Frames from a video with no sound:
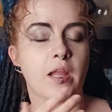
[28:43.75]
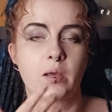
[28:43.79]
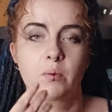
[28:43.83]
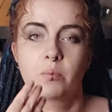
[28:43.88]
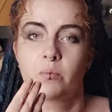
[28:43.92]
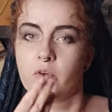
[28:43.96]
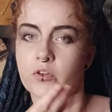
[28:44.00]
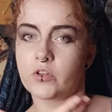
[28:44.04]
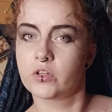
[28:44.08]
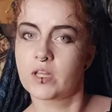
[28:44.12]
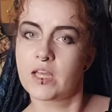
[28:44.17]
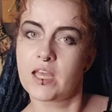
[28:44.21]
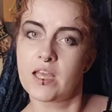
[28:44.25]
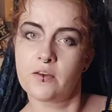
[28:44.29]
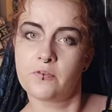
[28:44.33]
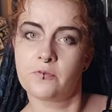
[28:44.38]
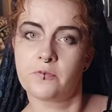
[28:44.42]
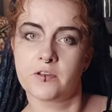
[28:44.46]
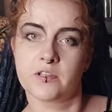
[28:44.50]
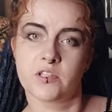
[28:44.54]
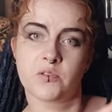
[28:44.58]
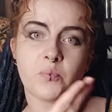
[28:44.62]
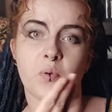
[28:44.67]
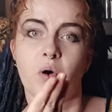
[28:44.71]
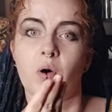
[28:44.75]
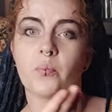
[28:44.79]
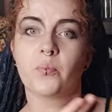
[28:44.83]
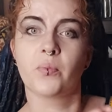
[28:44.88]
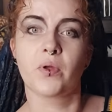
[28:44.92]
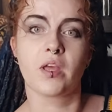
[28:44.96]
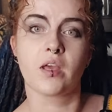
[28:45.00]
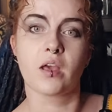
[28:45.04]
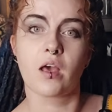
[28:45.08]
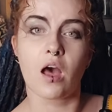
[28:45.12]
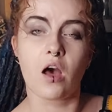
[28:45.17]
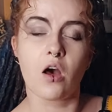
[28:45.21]
motif is
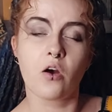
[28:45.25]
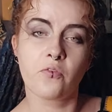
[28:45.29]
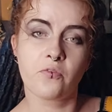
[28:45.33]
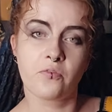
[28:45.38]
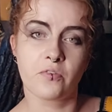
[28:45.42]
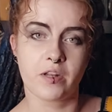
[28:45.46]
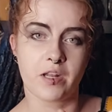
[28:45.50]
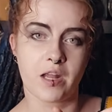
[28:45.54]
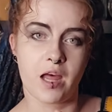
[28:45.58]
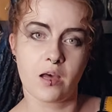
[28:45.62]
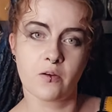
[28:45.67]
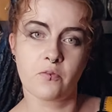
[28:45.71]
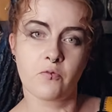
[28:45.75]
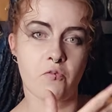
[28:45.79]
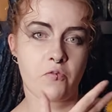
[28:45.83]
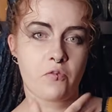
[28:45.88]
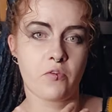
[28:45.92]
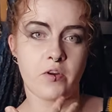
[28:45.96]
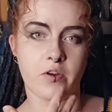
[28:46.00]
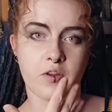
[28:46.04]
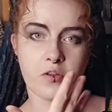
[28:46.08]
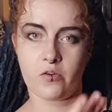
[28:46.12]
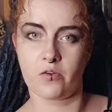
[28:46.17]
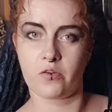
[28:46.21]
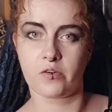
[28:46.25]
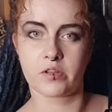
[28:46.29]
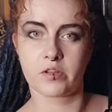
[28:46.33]
popping off enough for your